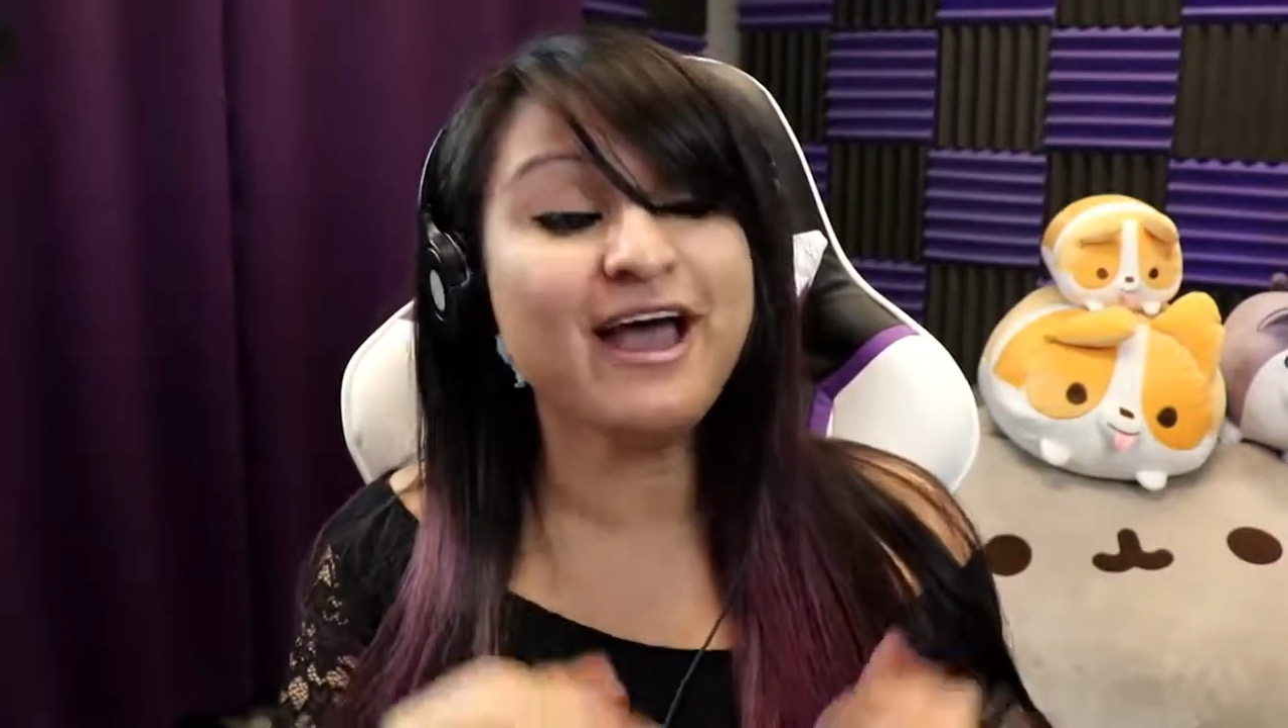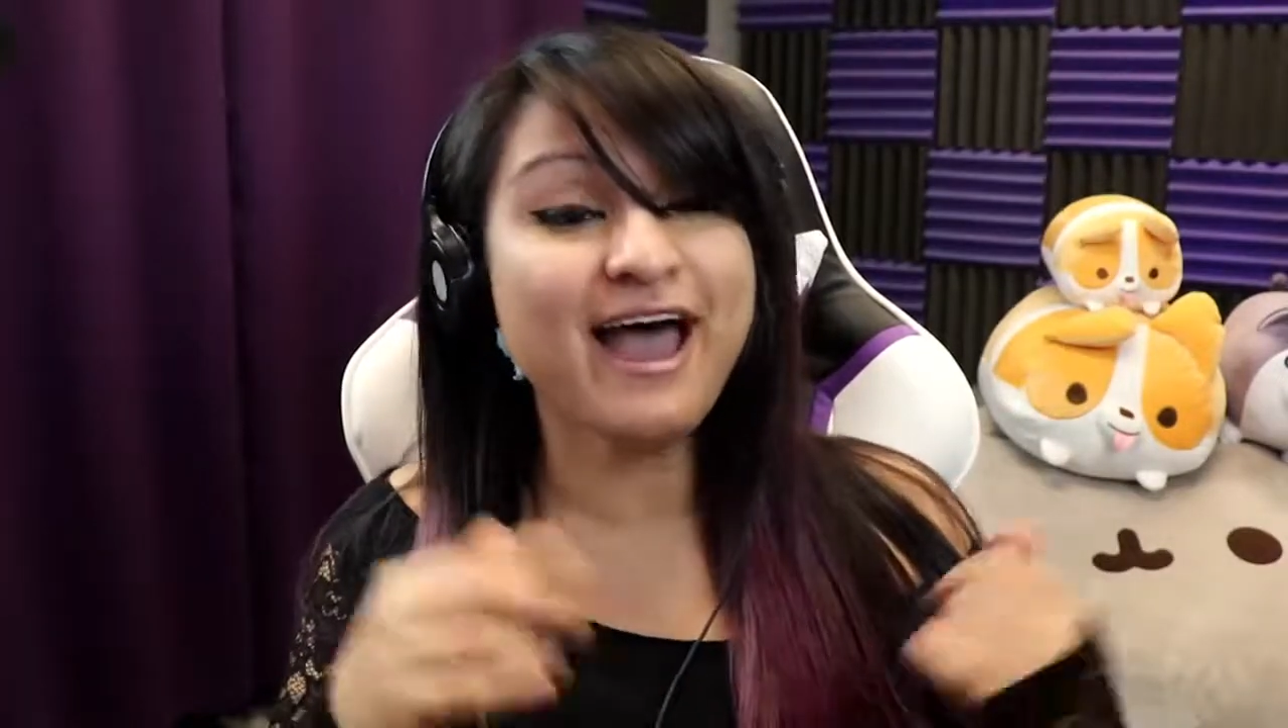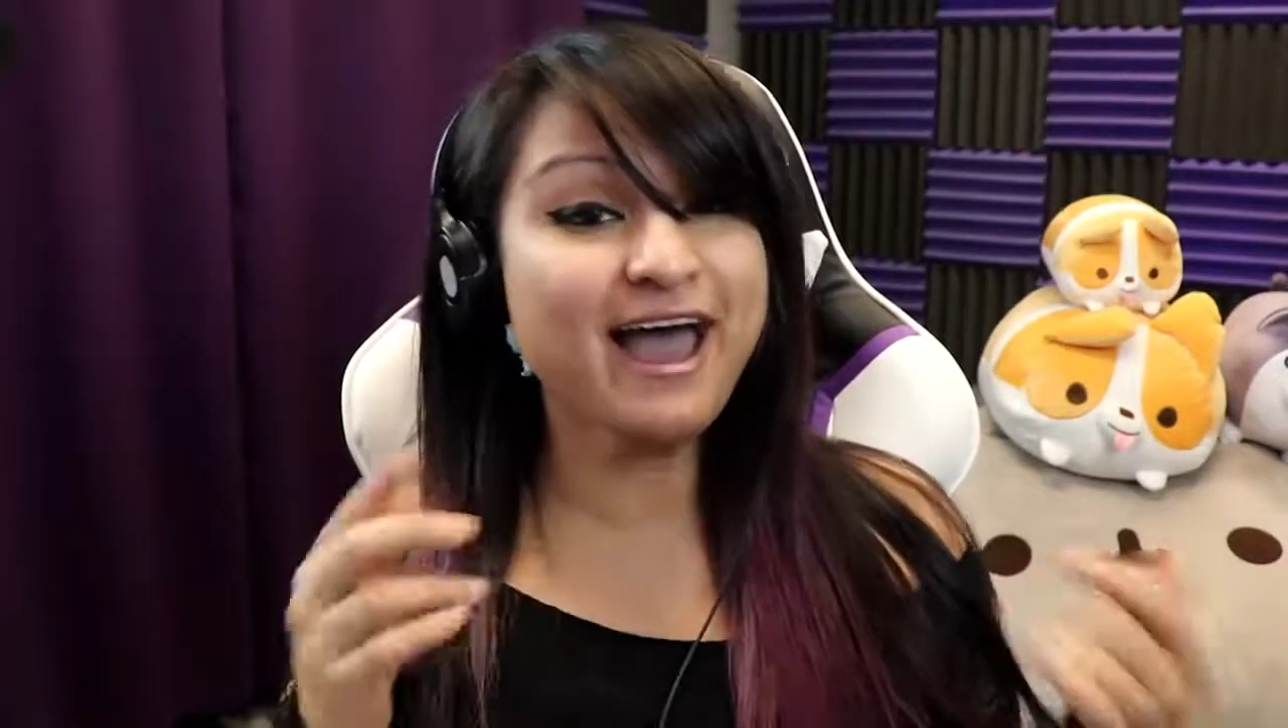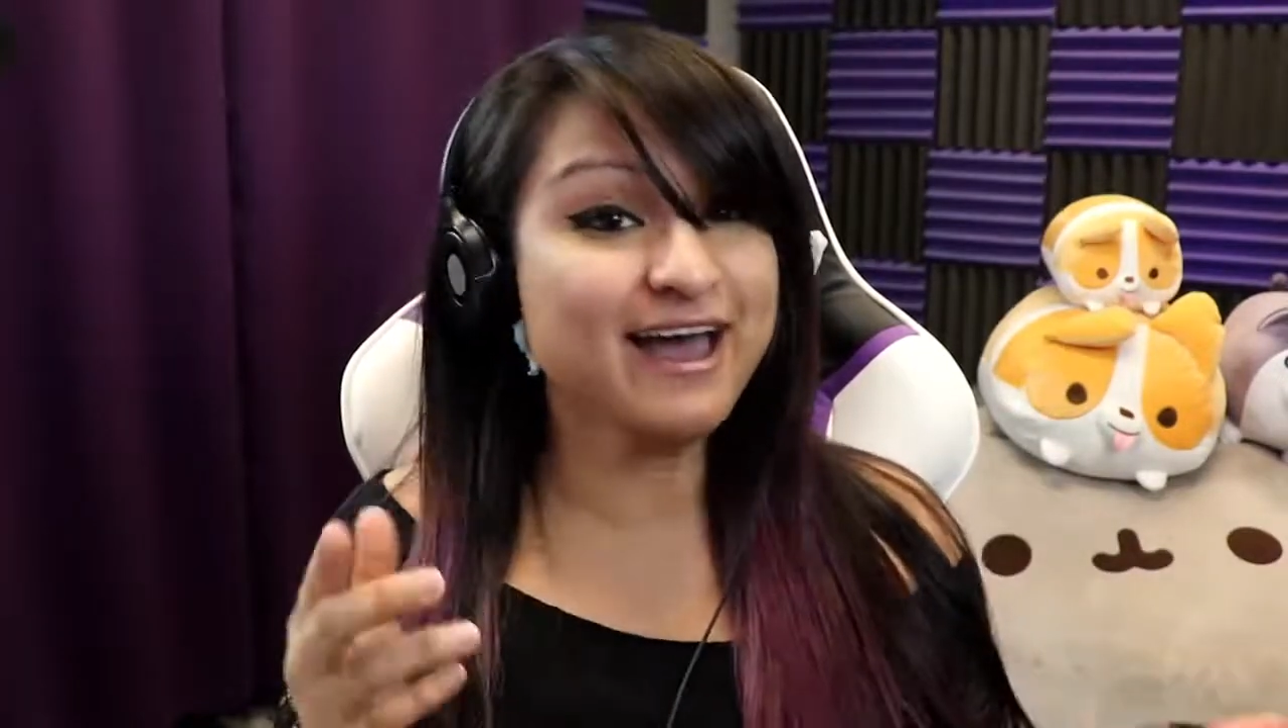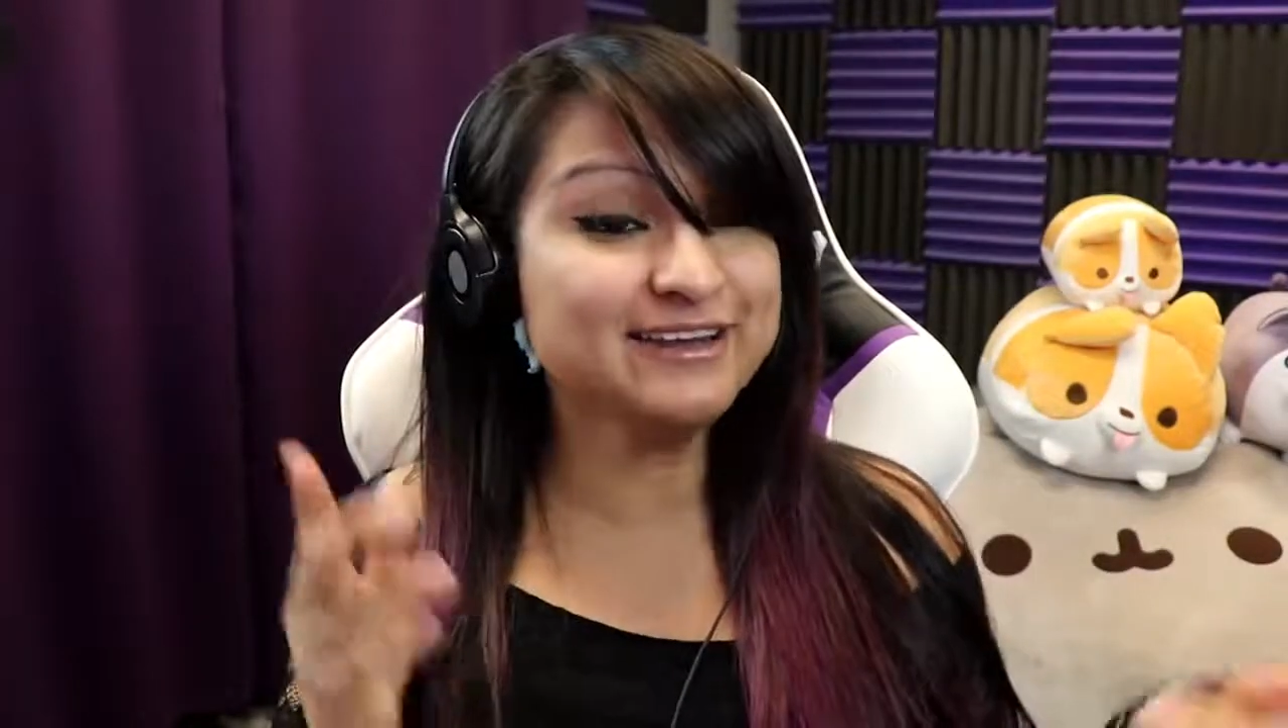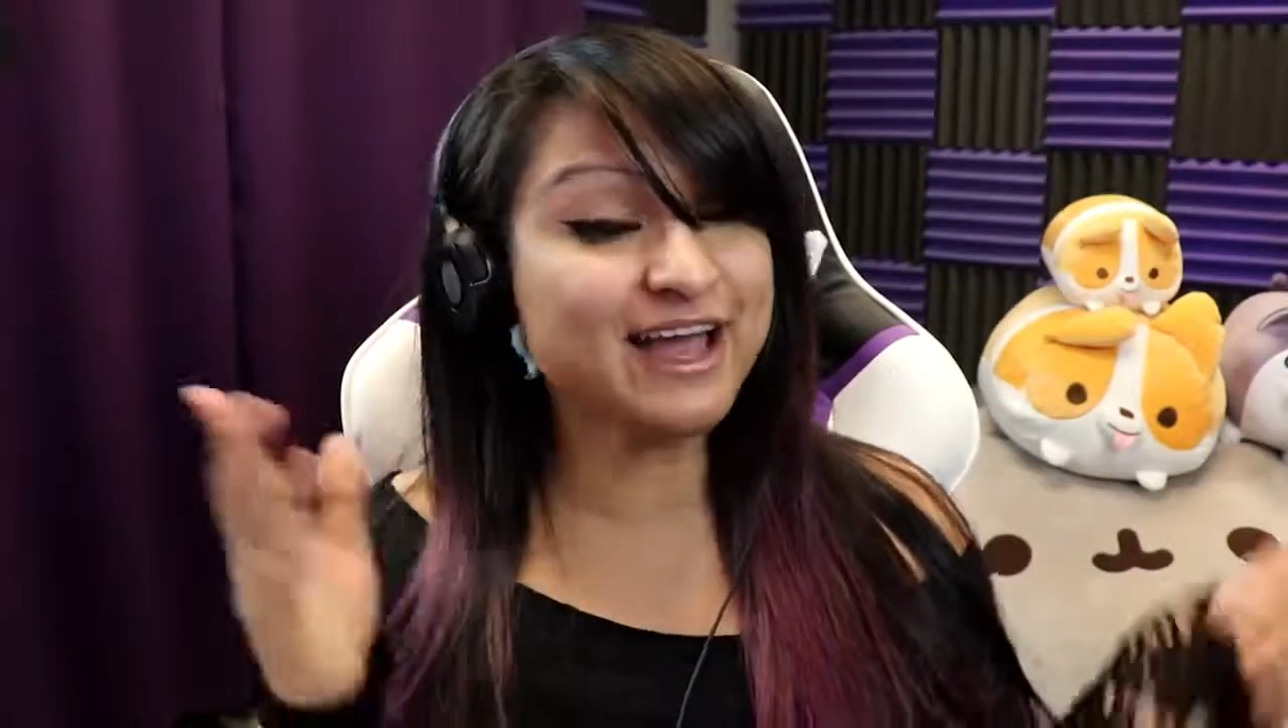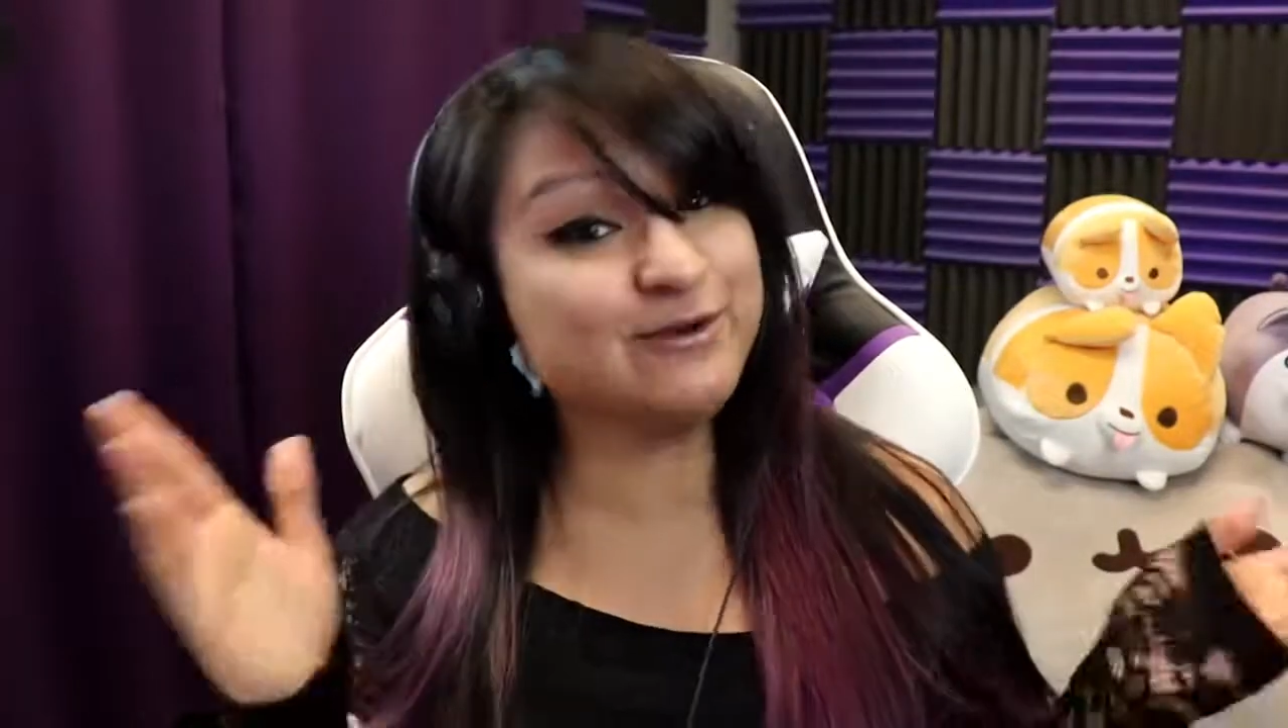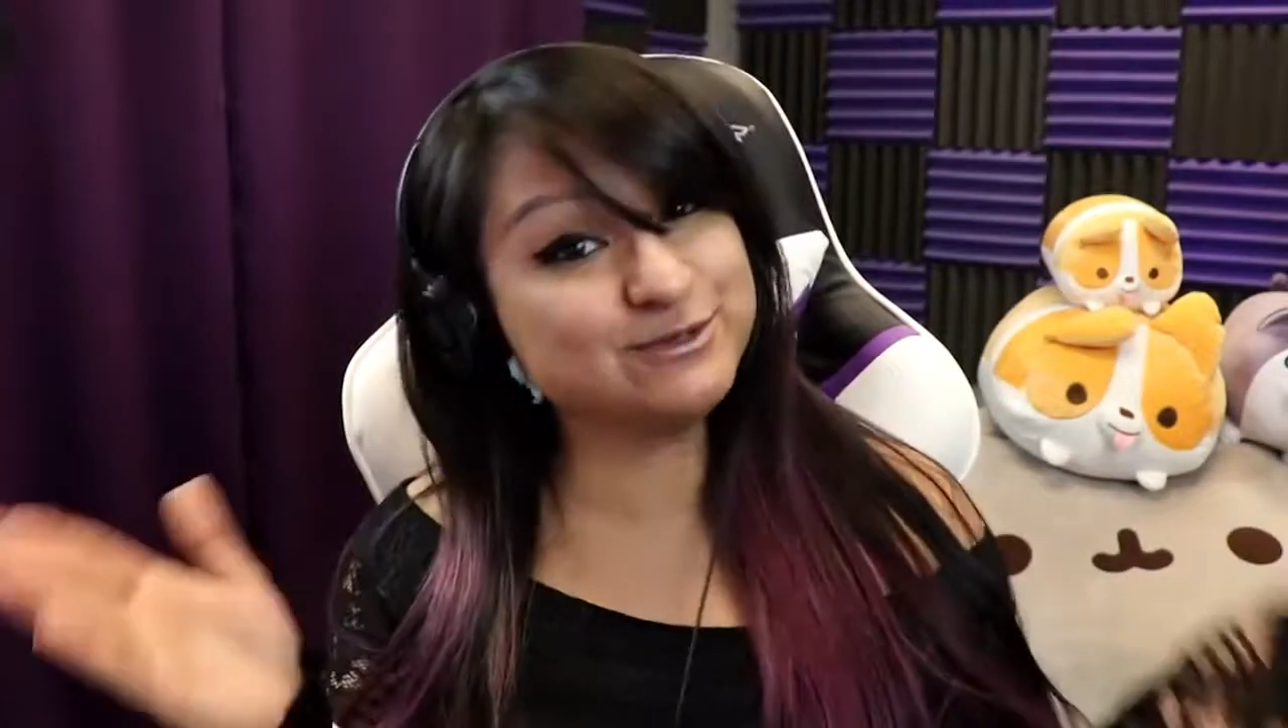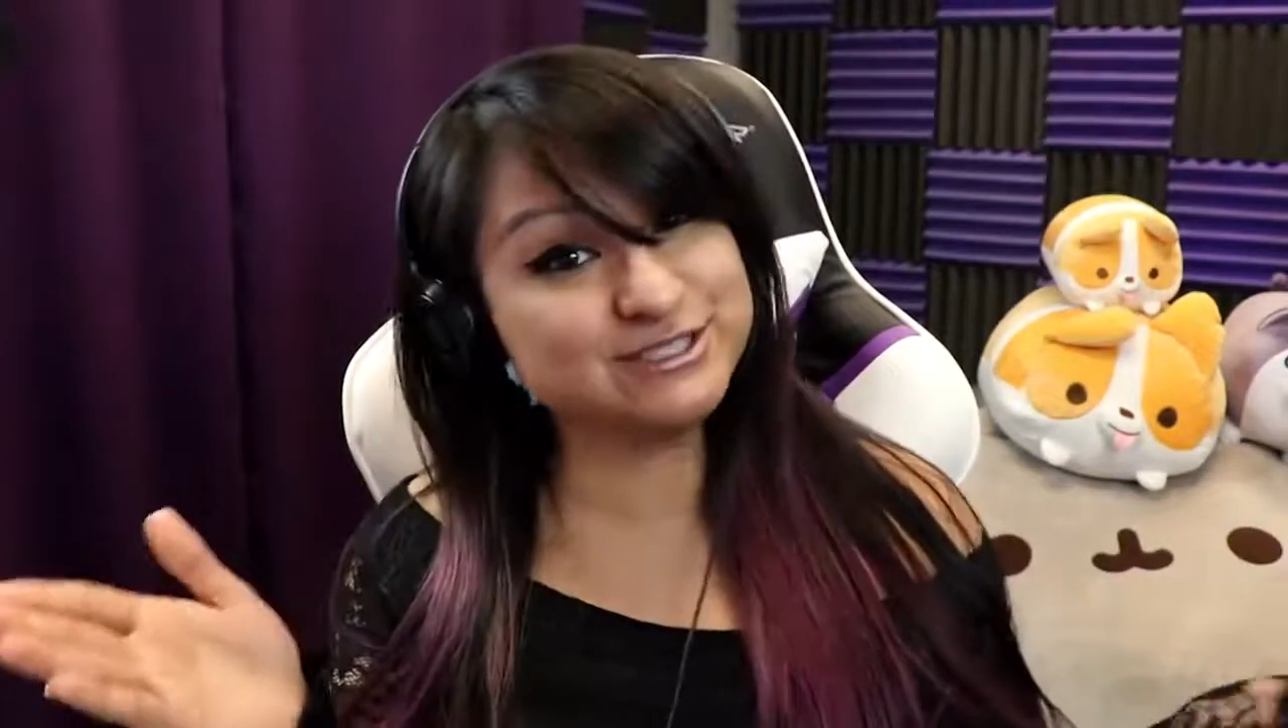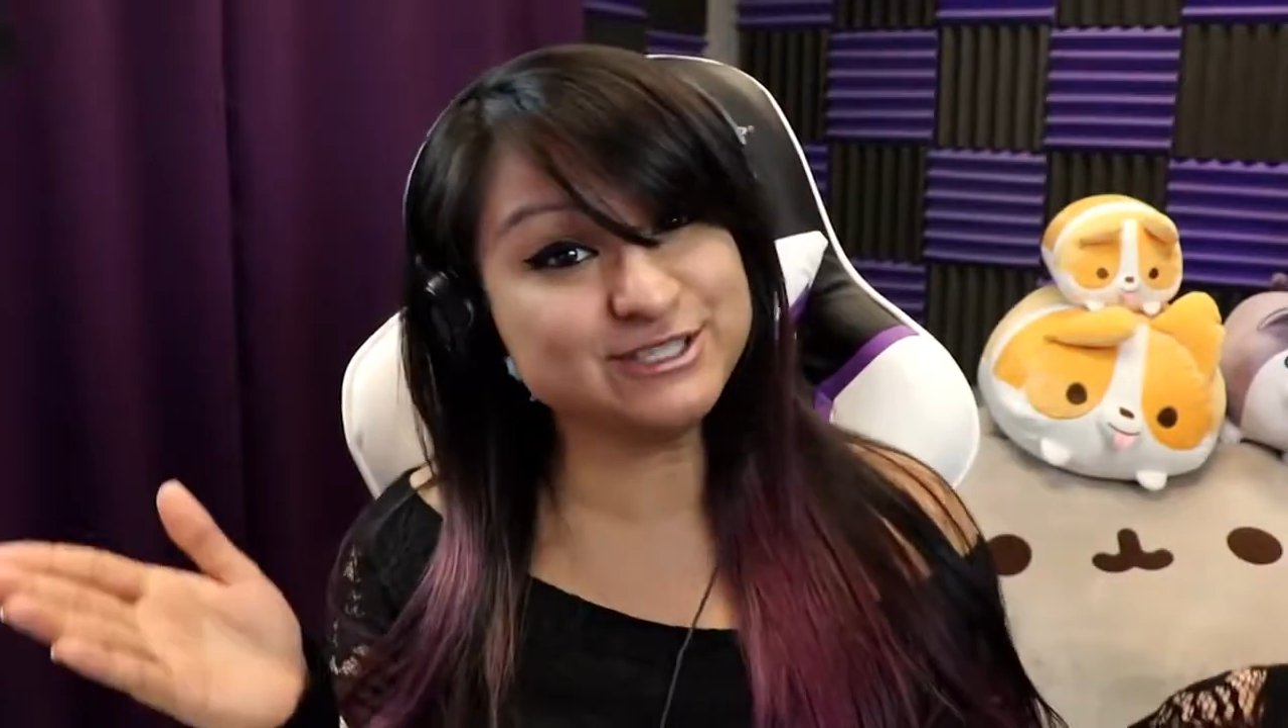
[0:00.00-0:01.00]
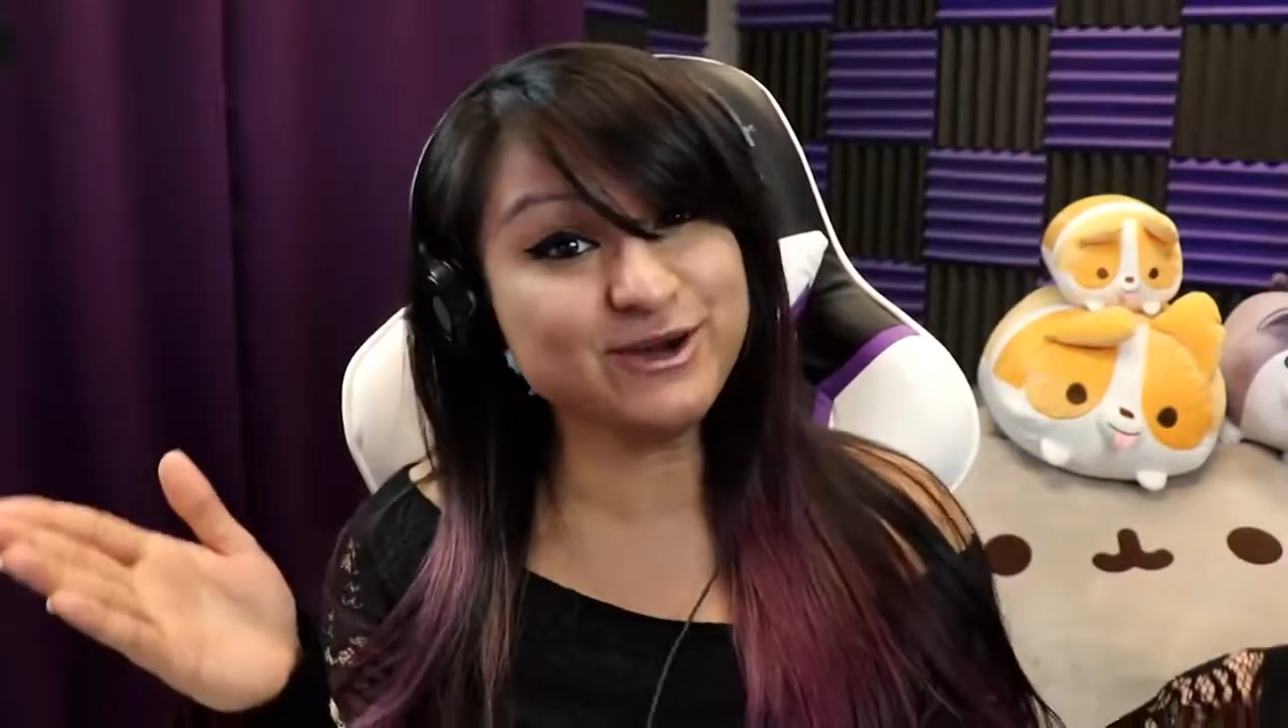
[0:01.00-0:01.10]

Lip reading: And I will see you